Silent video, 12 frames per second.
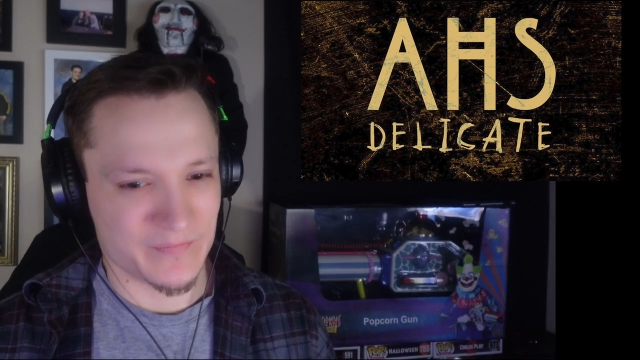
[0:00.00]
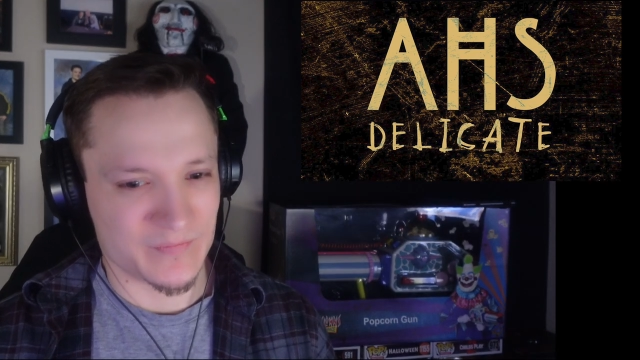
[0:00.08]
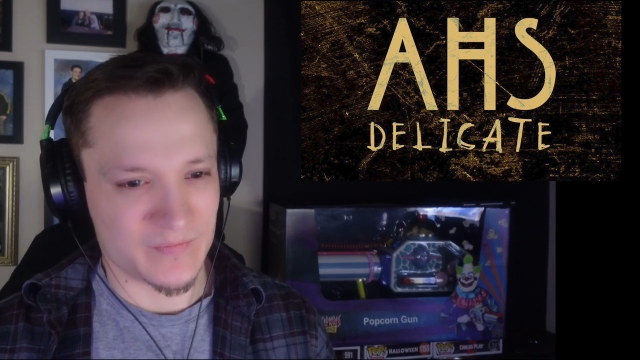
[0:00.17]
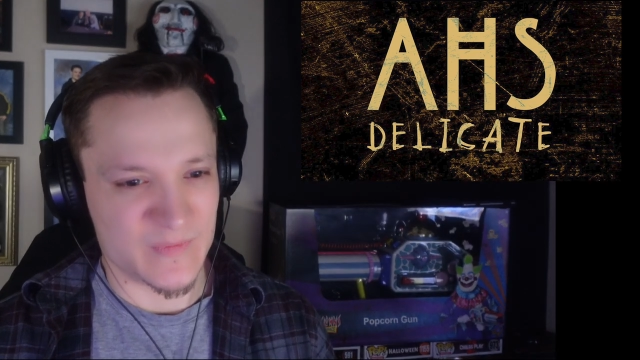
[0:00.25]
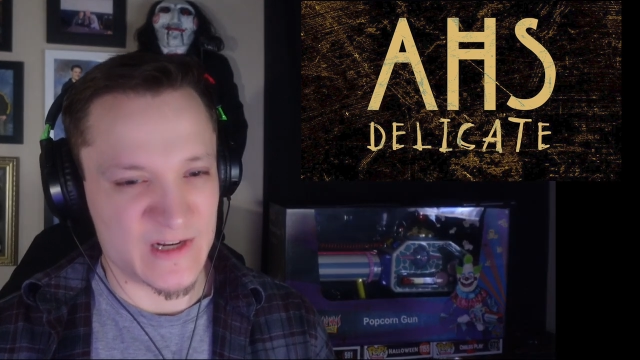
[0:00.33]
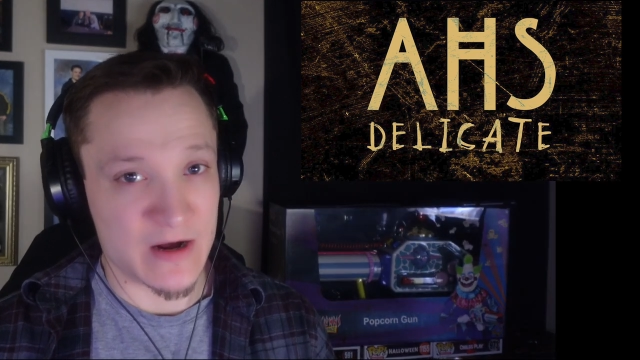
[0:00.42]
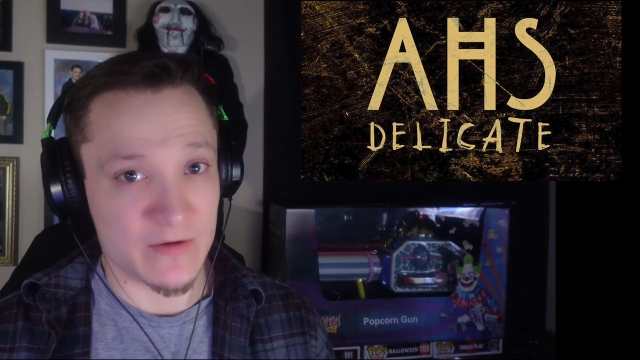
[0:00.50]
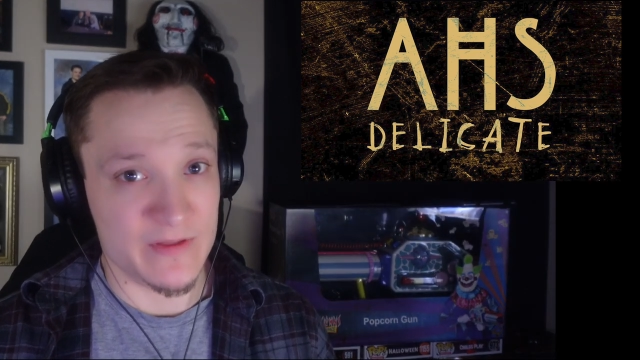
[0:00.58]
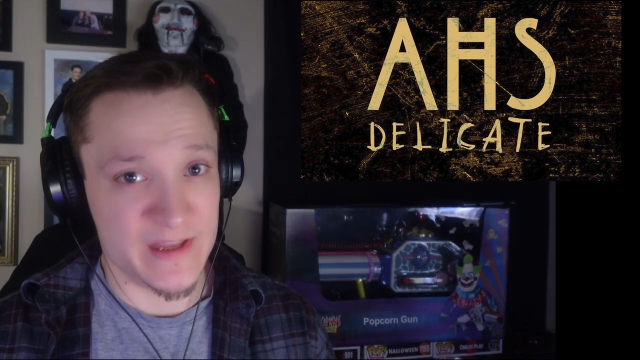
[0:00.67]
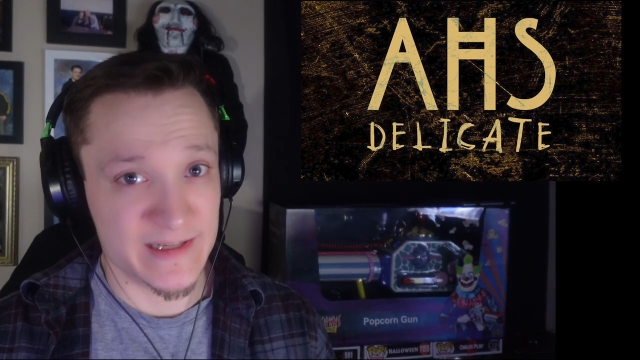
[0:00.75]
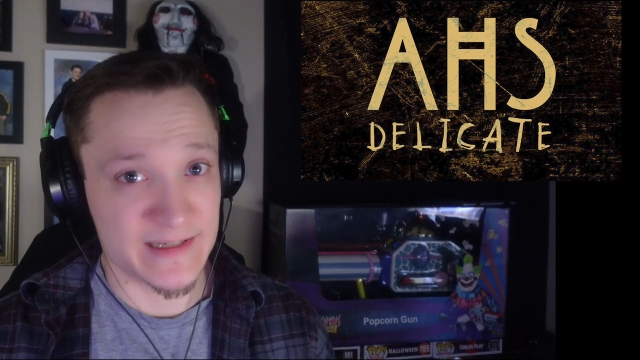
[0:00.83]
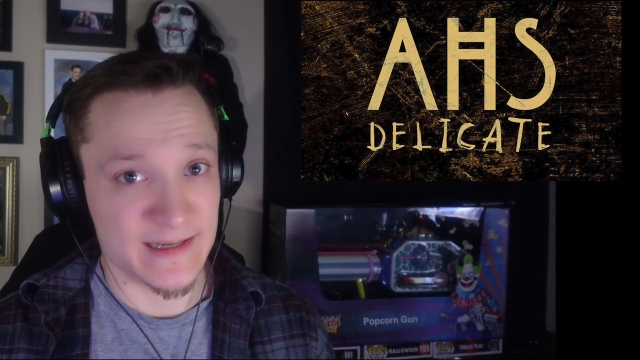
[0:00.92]
Speaker 1: Now
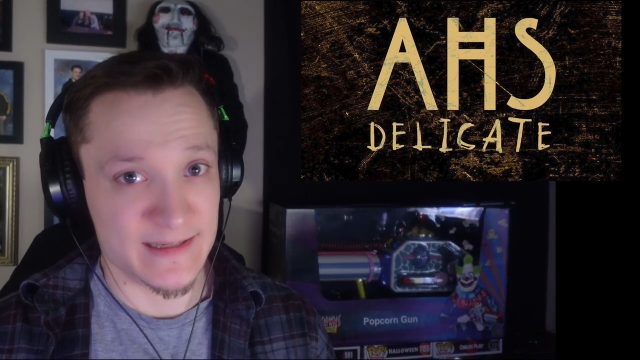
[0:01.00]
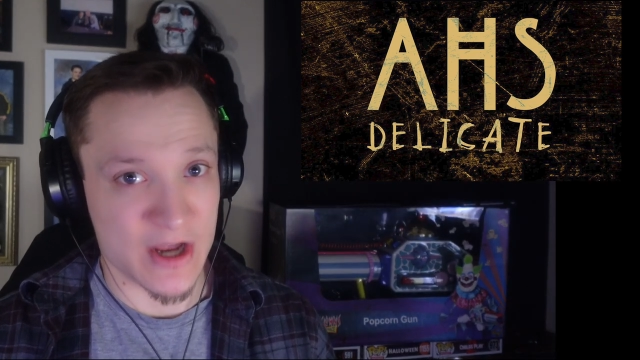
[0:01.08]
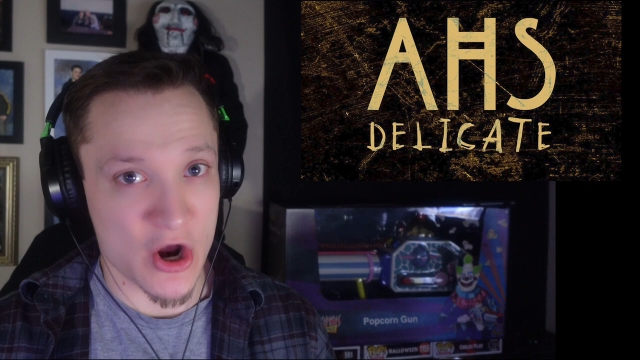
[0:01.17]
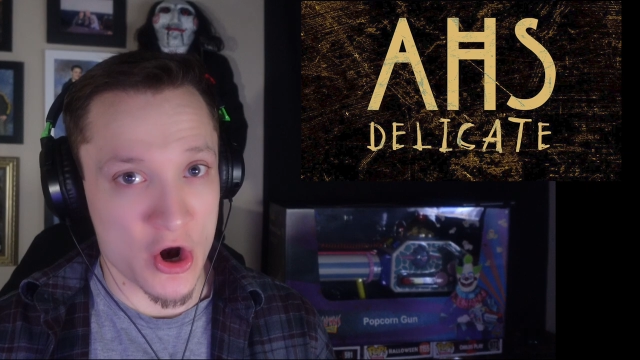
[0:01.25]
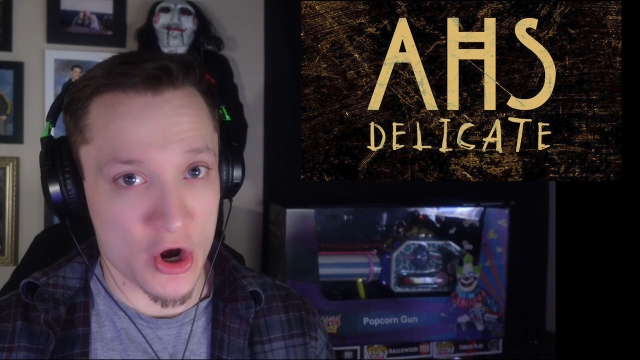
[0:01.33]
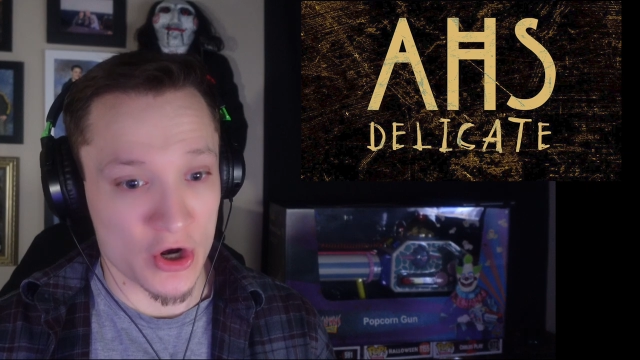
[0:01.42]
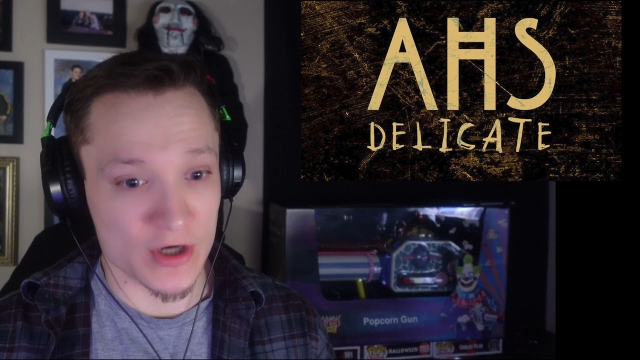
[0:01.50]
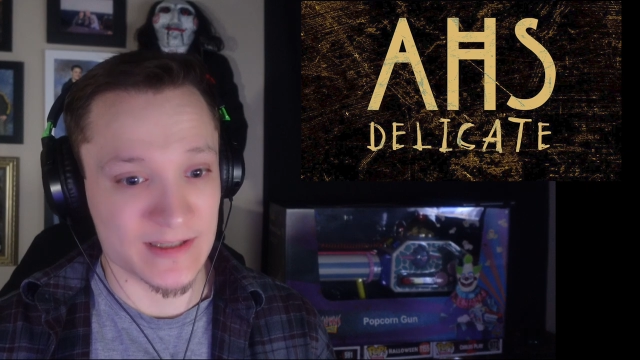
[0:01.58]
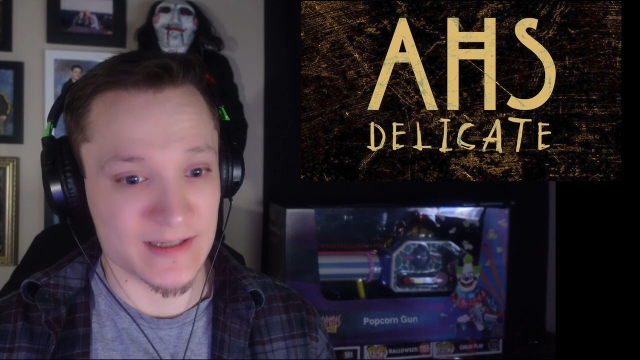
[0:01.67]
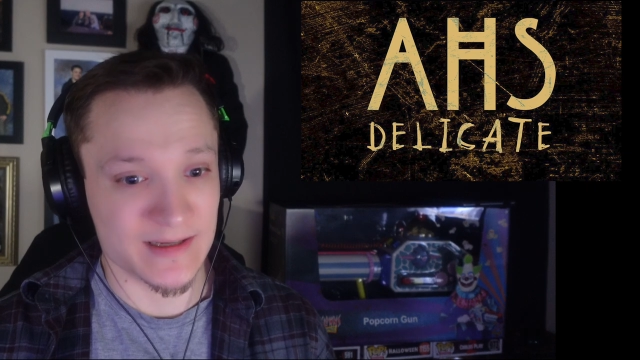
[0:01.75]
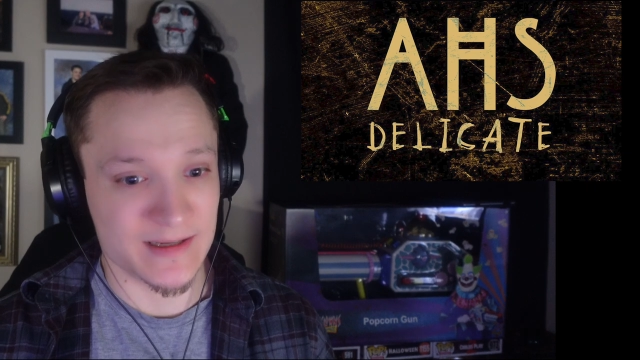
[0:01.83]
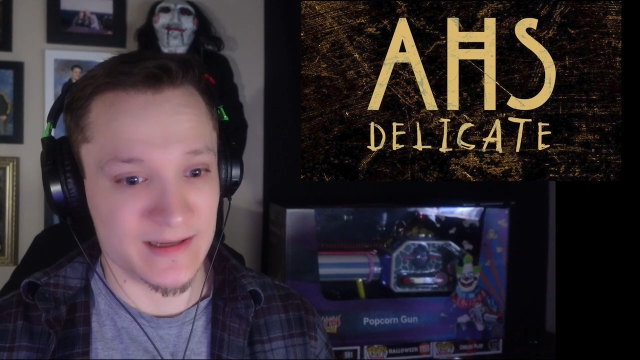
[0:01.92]
this is art,
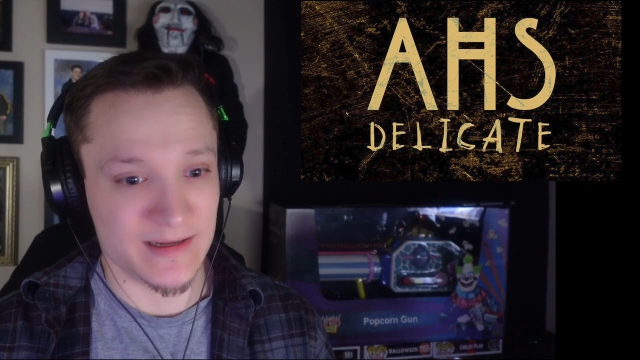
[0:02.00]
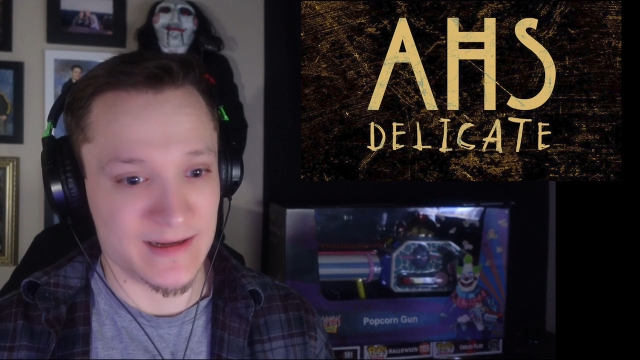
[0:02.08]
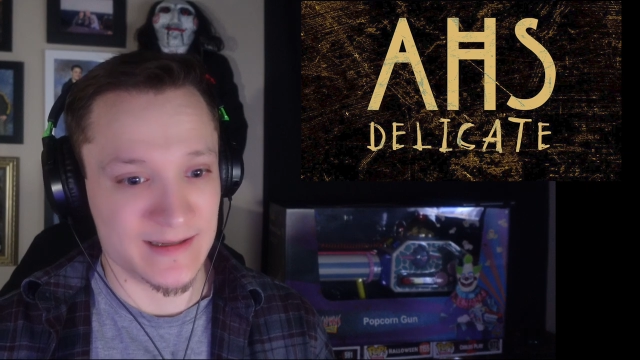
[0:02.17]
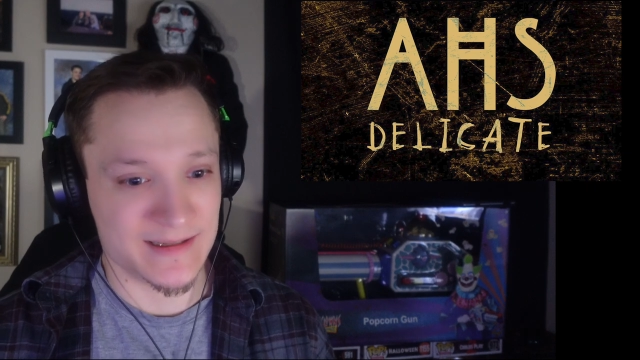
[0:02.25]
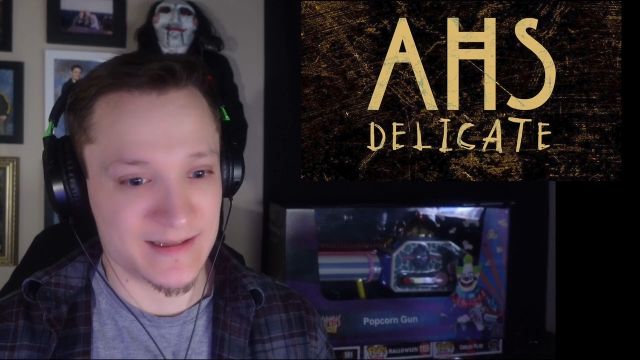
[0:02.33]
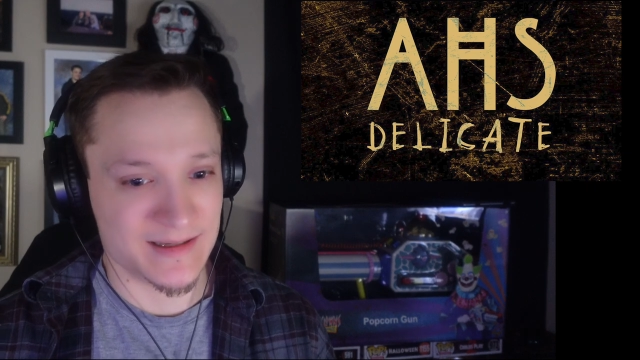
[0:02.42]
yes.